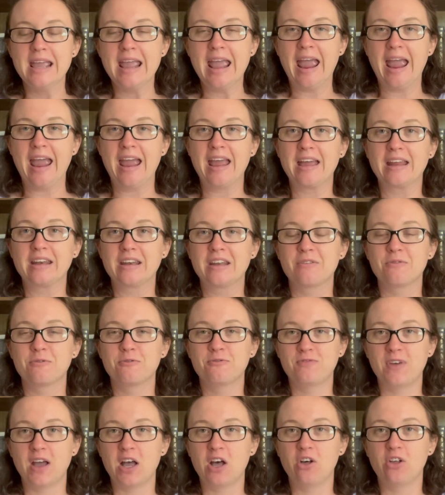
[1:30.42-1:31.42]
and
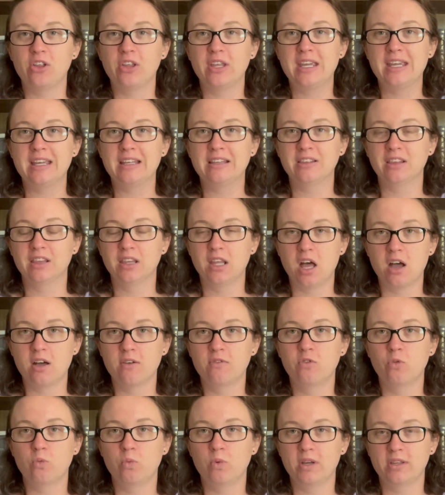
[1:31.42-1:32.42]
fell in
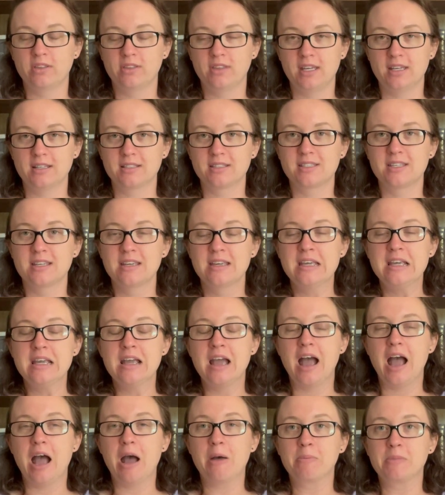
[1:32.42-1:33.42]
love with it.
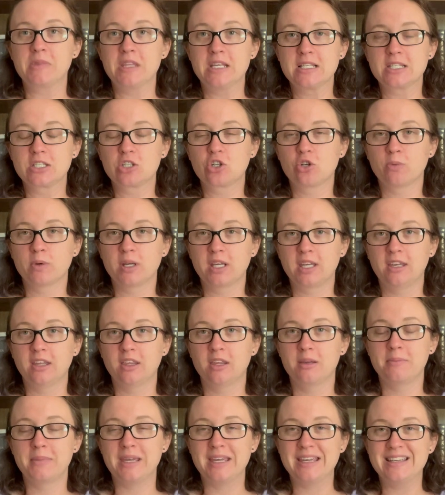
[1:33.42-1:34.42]
This
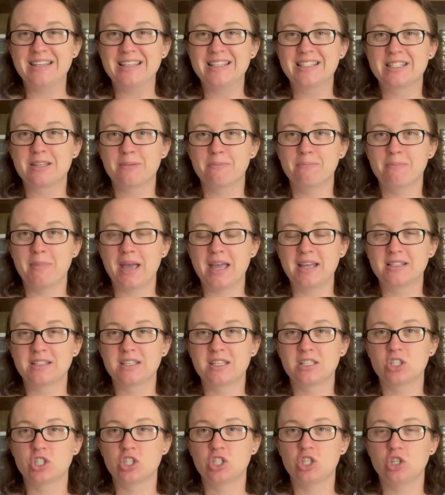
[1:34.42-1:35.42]
curriculum is meant
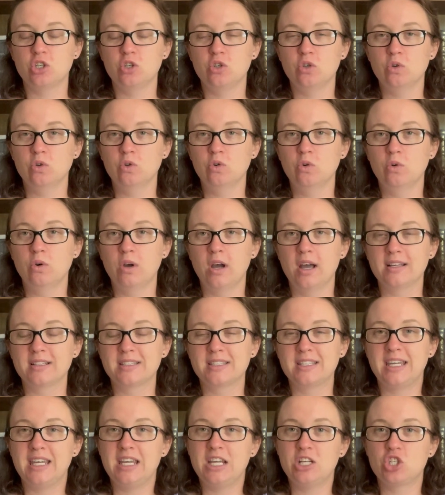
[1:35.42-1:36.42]
to
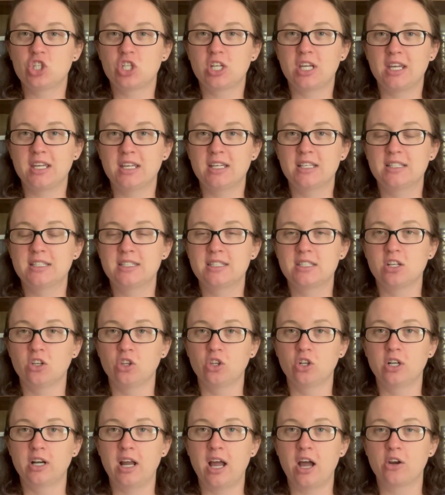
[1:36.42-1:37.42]
teach kids to
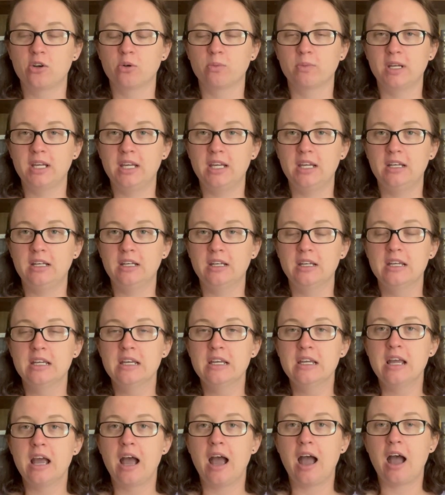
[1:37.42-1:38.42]
learn how to read
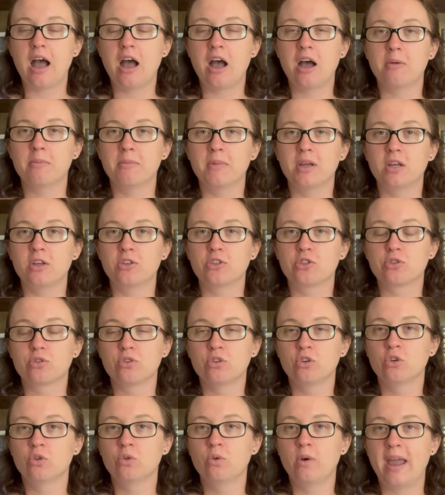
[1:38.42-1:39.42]

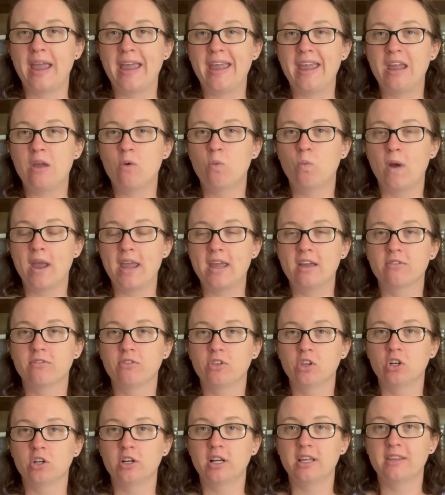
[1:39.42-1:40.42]
through a way of
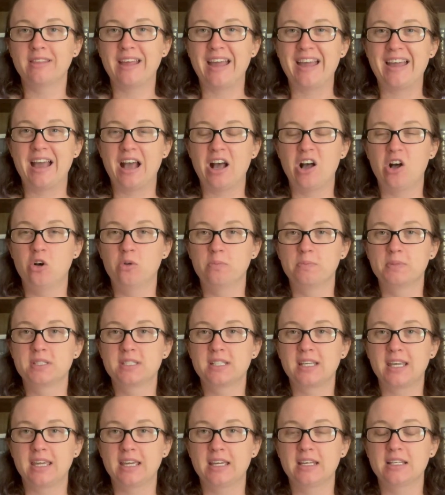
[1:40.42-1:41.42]
learning that helps
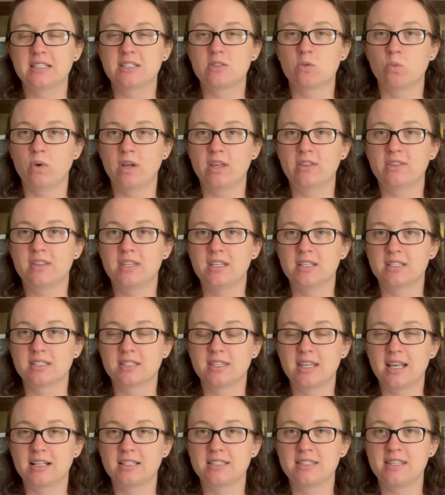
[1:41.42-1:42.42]
kids with
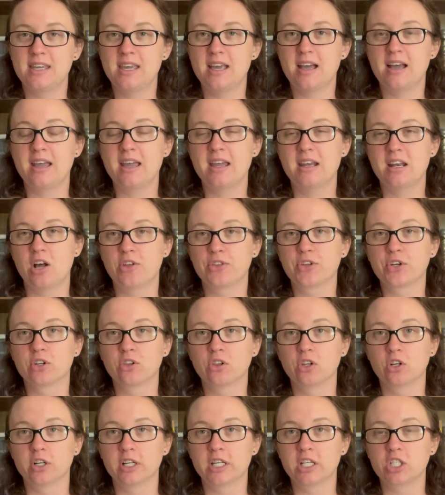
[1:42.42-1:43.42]
dyslexia and other
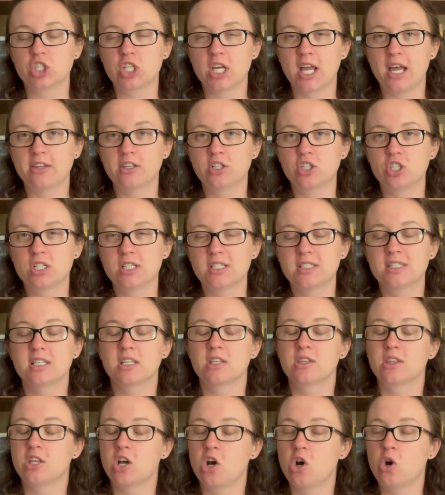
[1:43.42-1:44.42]
learning challenges,
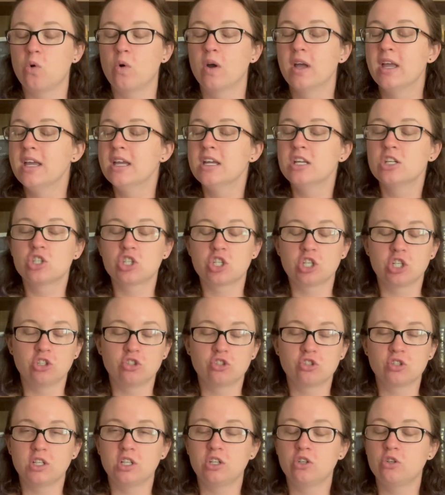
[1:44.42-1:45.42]
though
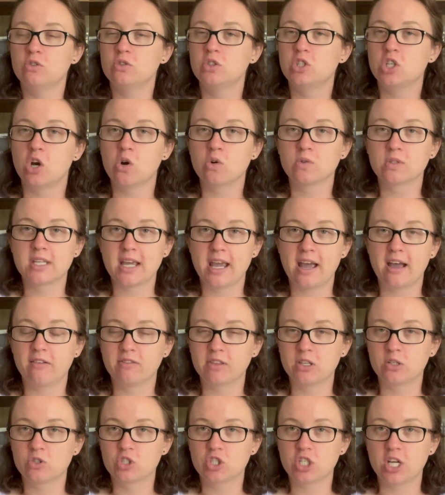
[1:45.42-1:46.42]
children who don't have
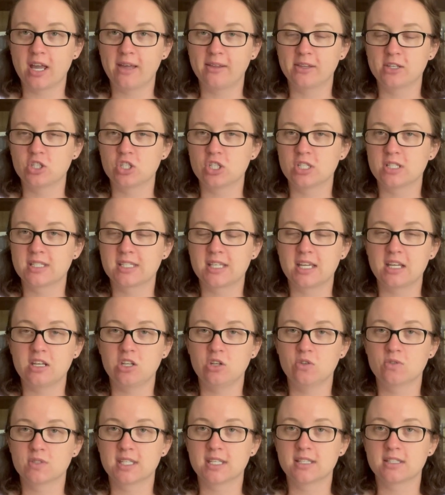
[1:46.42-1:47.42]
those challenges can
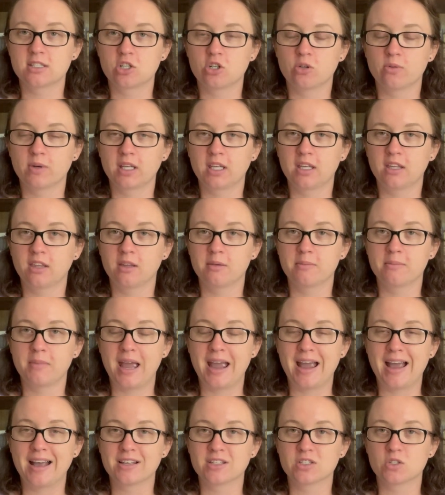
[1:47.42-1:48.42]
use this curriculum
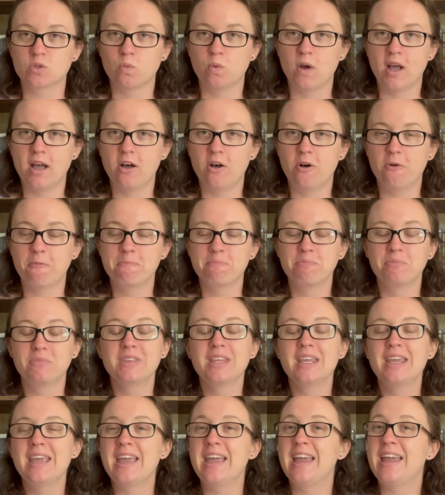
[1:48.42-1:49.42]
as well.
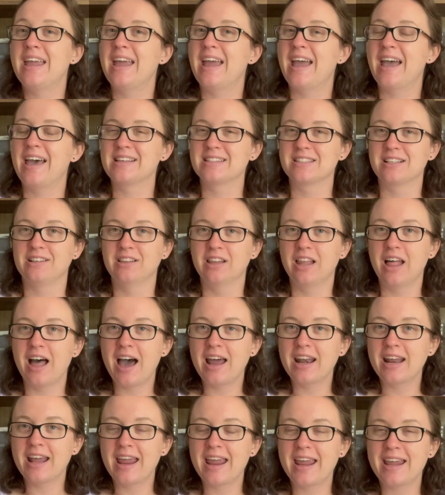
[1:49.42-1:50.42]
It has a
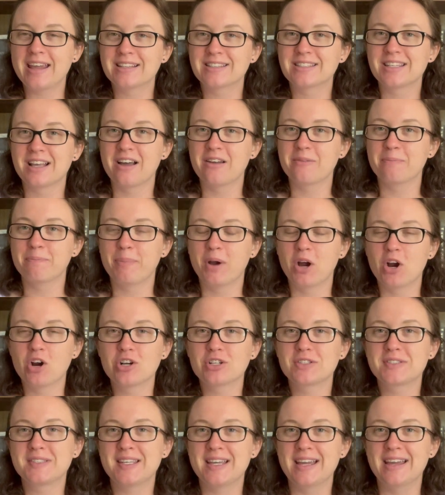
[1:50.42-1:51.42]
lot of hands-on
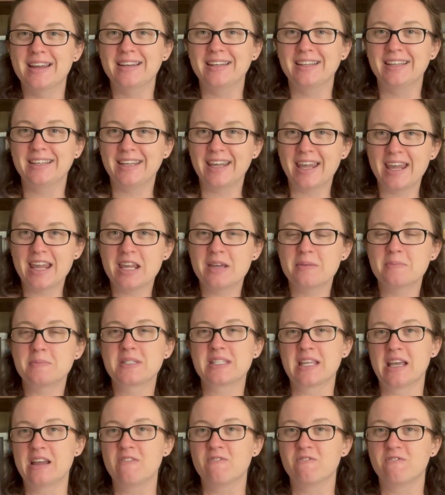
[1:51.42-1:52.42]
parts and games
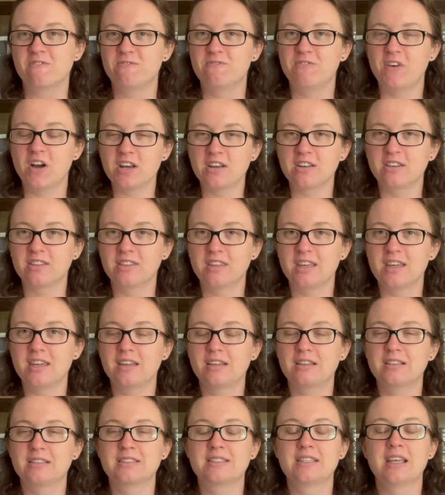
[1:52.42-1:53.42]
and fun
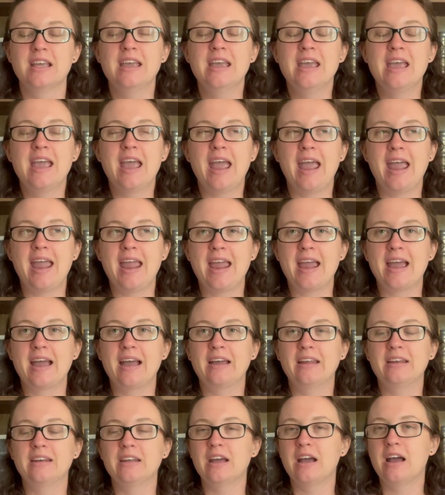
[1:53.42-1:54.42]
things,
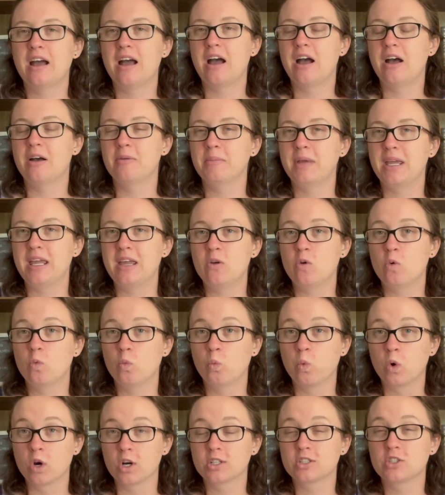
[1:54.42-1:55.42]
and it
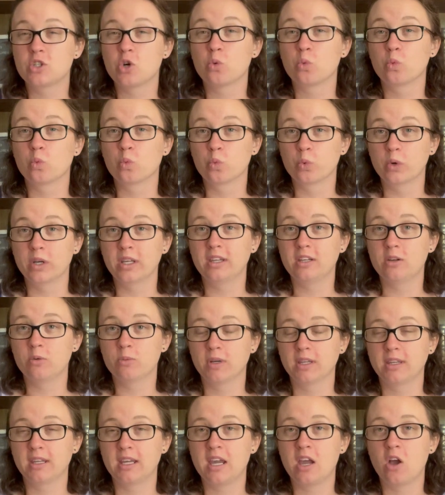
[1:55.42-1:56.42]
worked really,
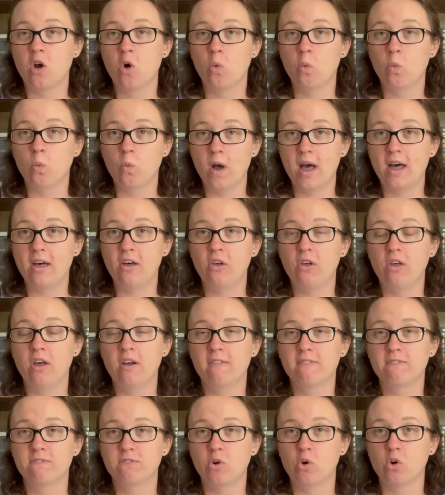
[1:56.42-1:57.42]
really well
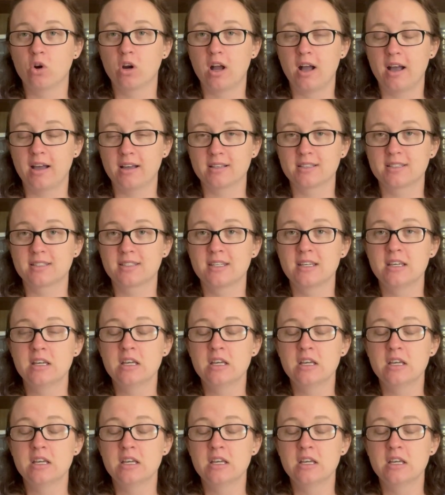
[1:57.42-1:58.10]
for us.